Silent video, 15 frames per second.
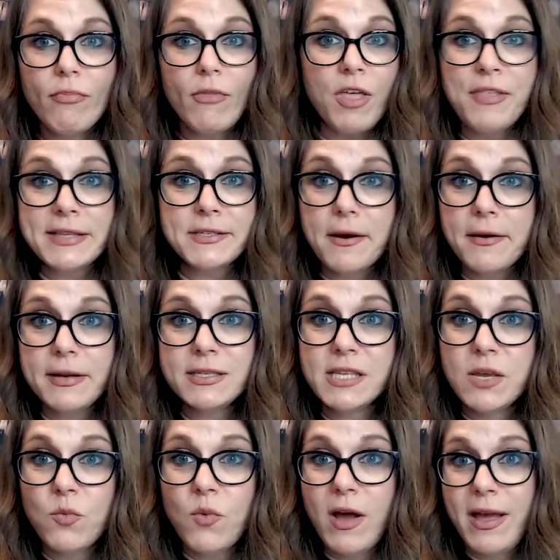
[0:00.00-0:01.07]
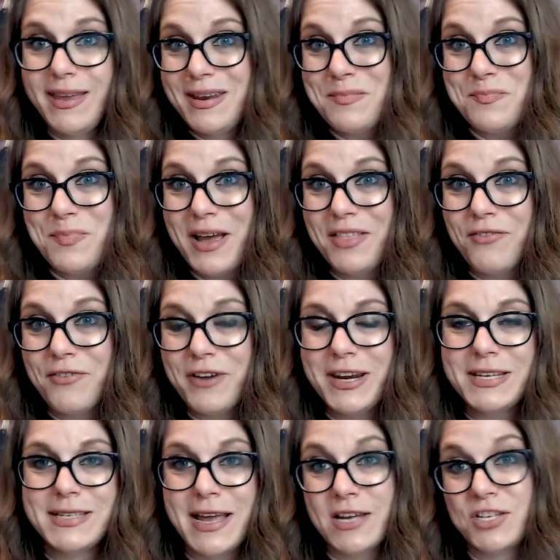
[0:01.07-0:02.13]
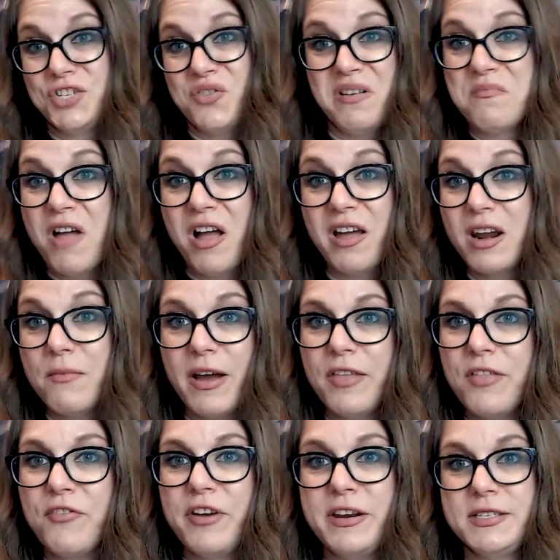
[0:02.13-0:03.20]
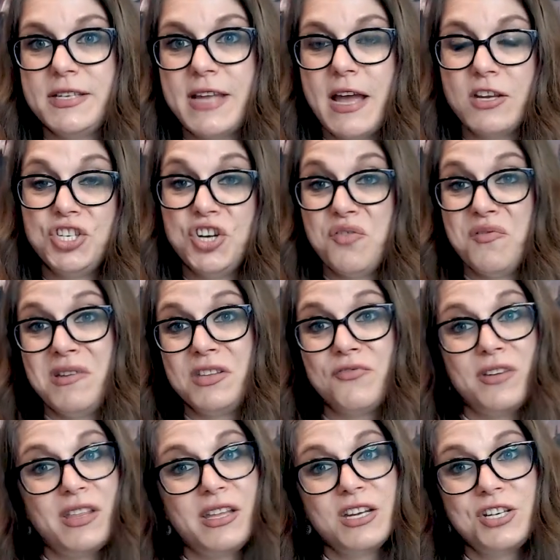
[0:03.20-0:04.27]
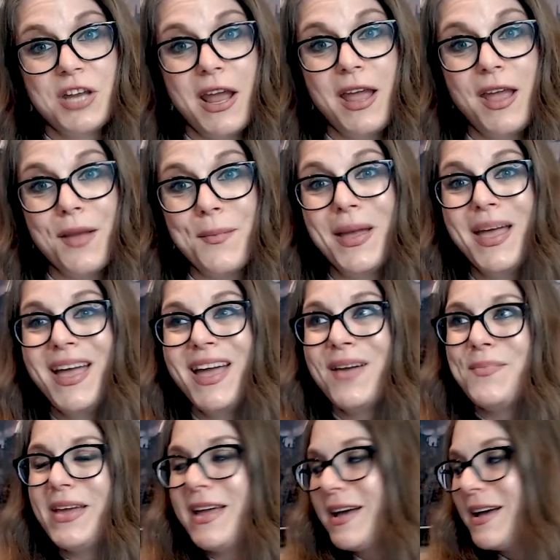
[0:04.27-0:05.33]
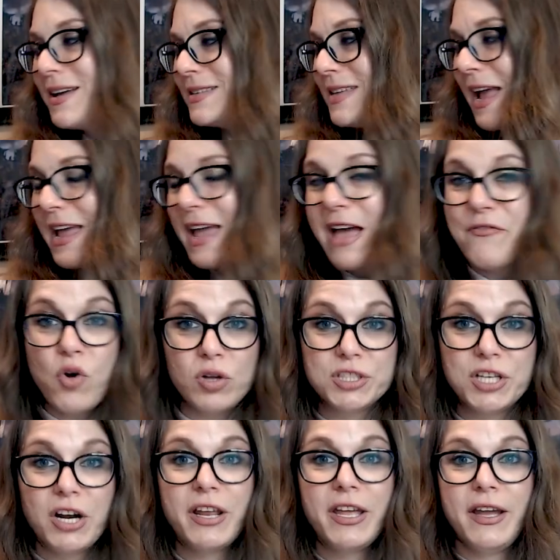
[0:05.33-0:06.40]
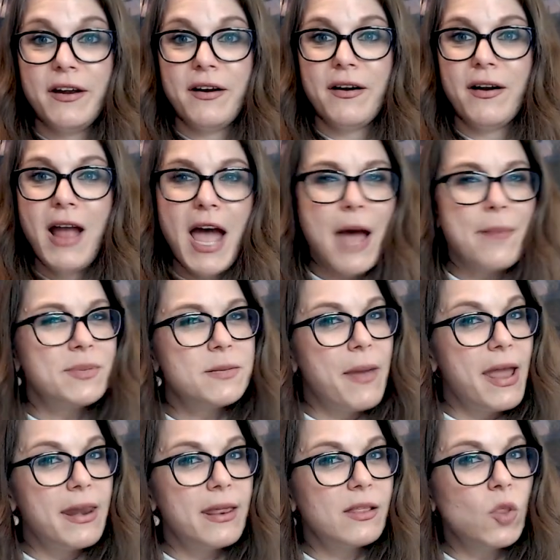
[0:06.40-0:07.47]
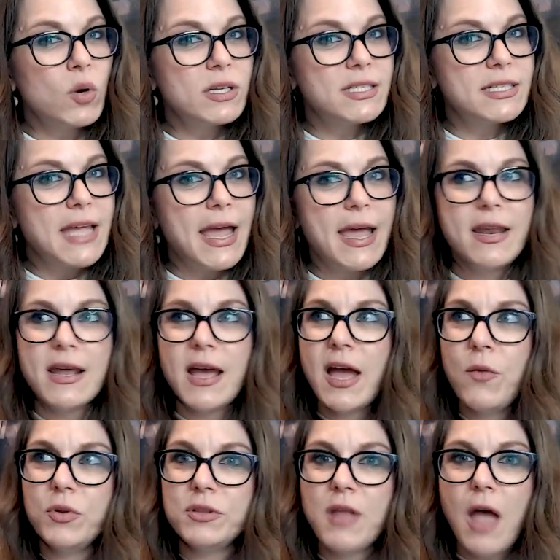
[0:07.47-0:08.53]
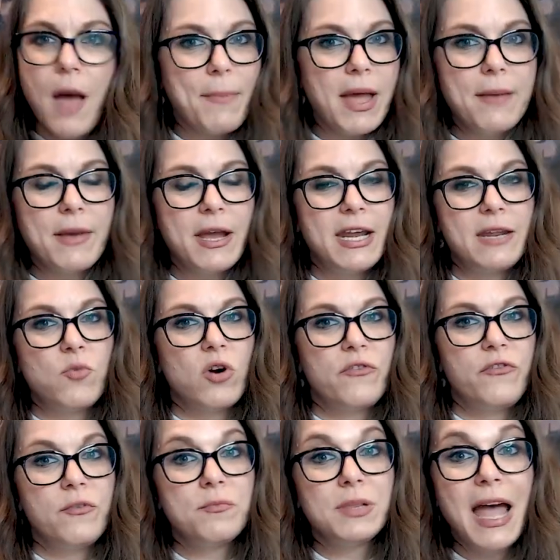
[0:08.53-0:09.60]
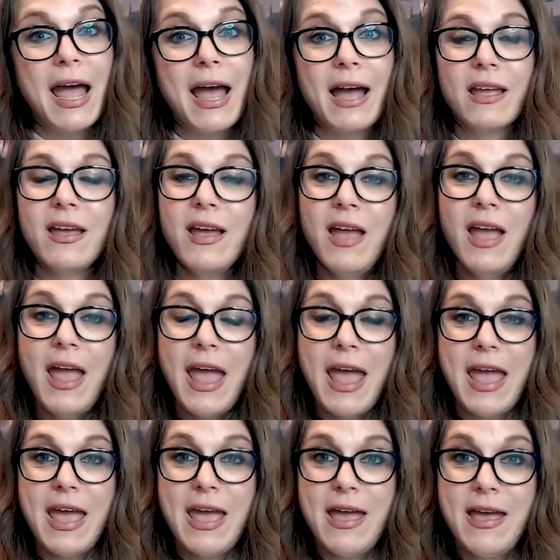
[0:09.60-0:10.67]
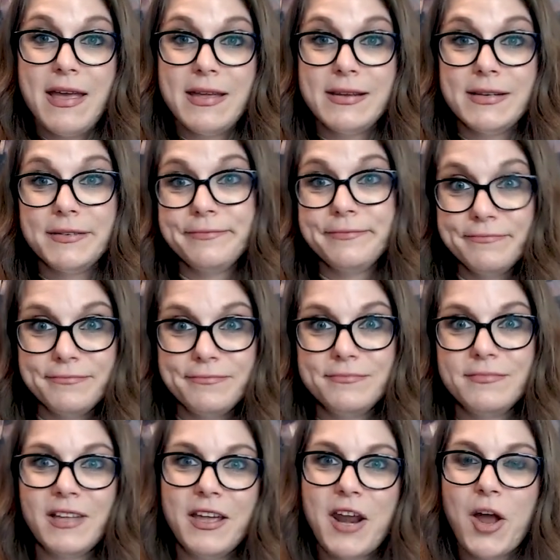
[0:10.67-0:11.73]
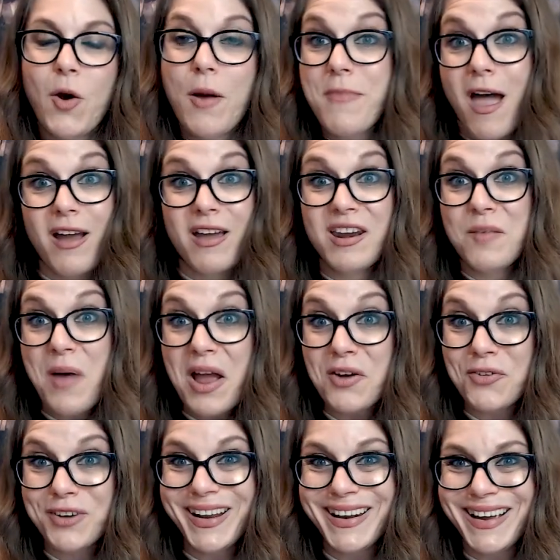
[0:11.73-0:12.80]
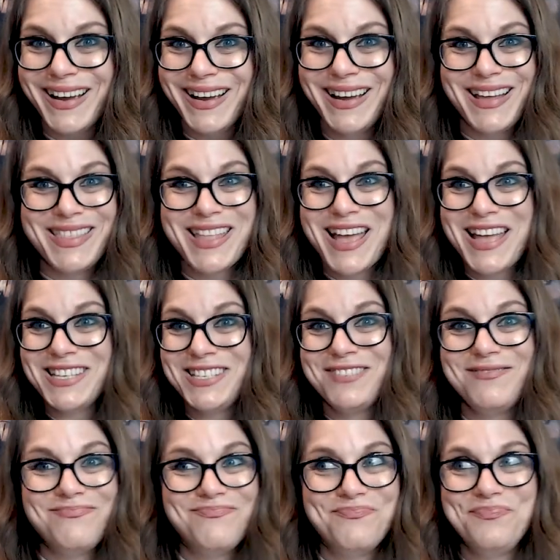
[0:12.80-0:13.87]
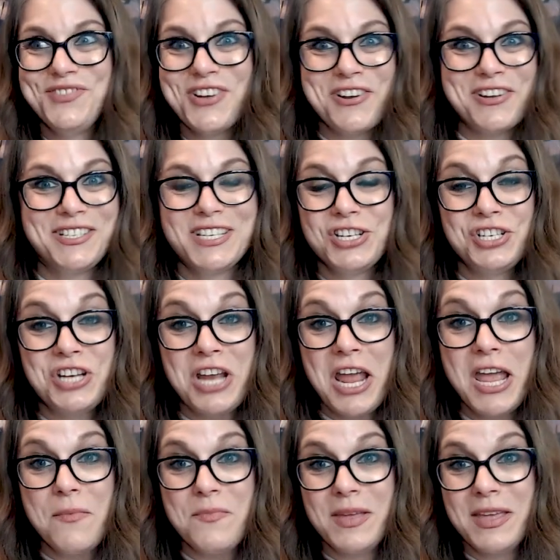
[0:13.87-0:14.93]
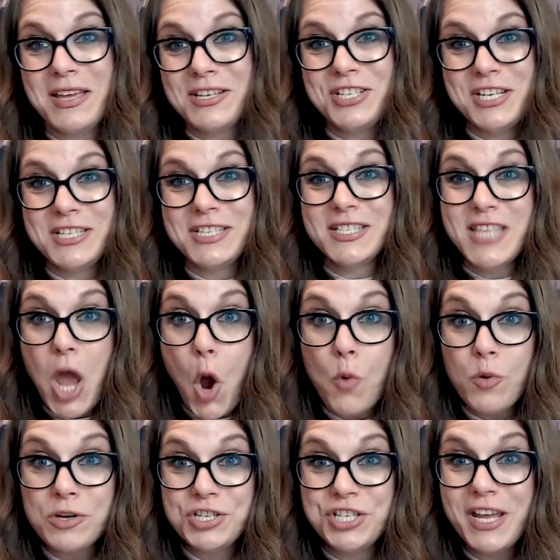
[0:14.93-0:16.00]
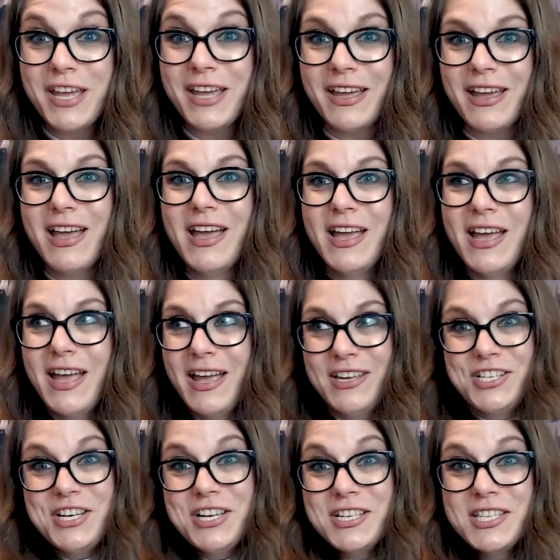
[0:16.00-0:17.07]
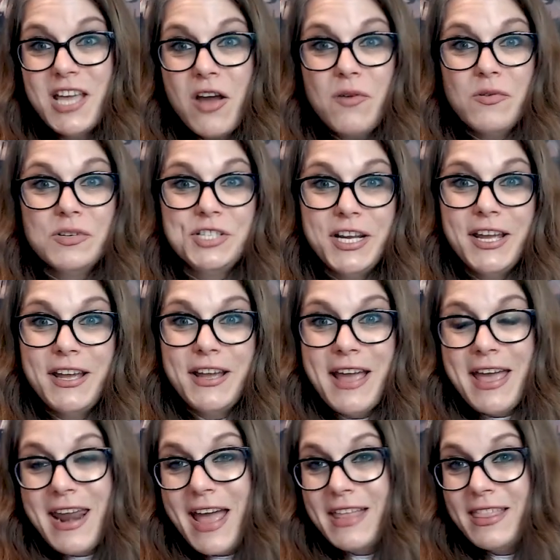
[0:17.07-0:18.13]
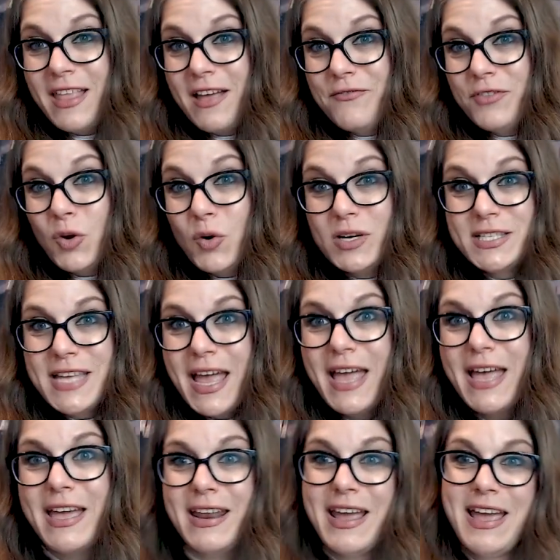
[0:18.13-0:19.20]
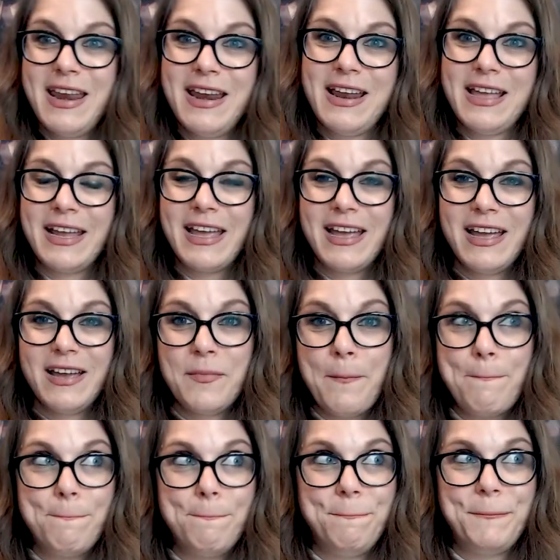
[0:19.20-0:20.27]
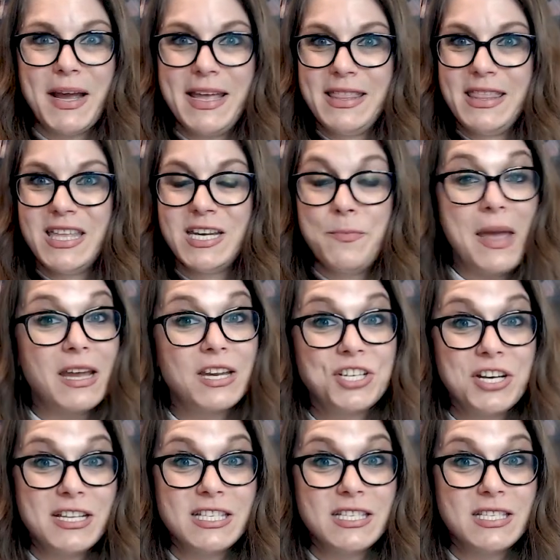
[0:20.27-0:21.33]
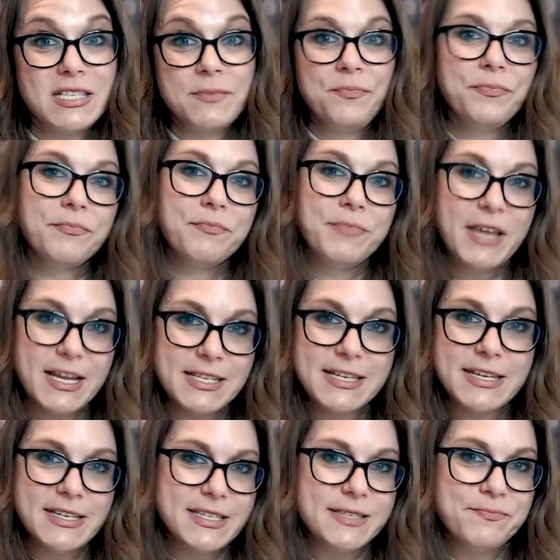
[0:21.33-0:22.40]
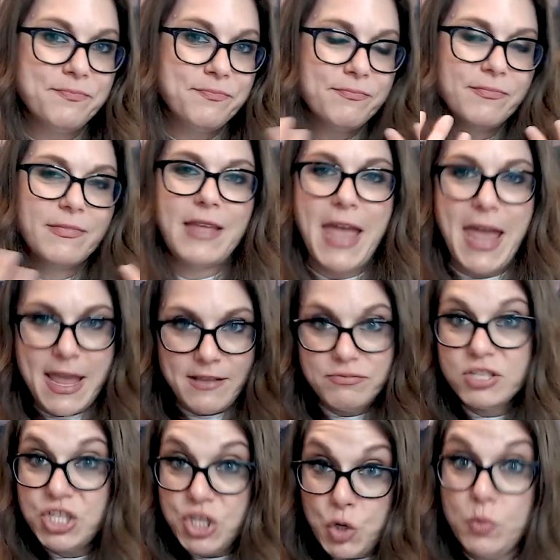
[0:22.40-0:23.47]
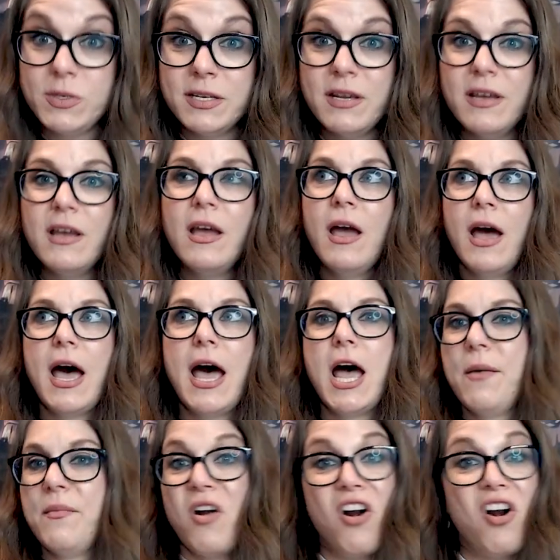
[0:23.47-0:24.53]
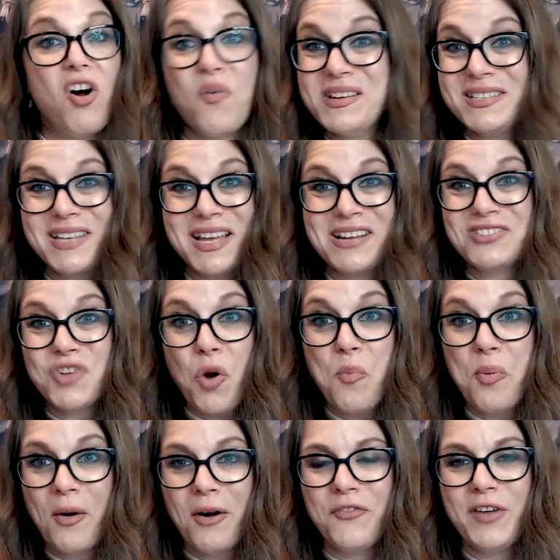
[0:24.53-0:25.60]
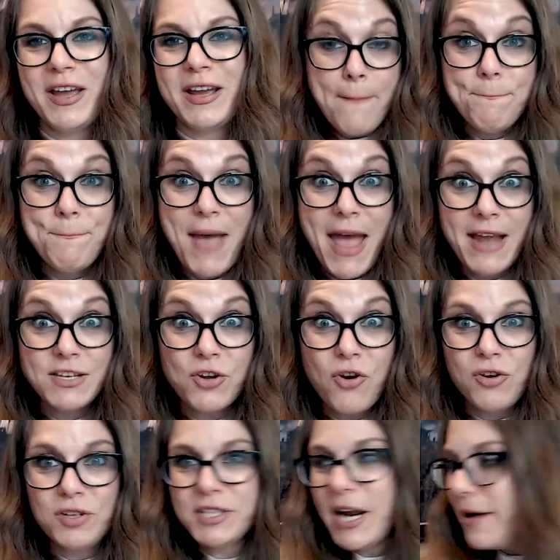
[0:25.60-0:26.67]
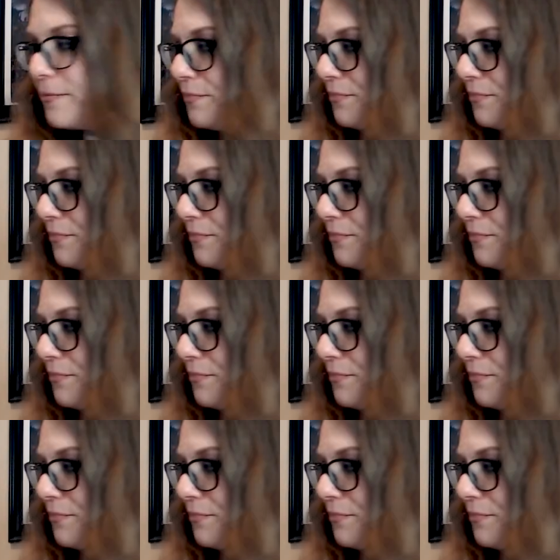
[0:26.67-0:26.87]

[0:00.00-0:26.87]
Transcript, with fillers: That's honestly why I didn't buy the Rita statue, and I'm not going to buy the Rita statue, and it's really a shame because I have Goldar here. I'm debating Lord Zedd. I will not buy Mighty Morphin Black, and, you know, I'm not going to buy Rita, and that's just a shame because she's the O G. She's the O G, and I love Lord Zedd, and, like, but the depictions, because he's a suit, um, are always, like, so perfect. Back to Goldar.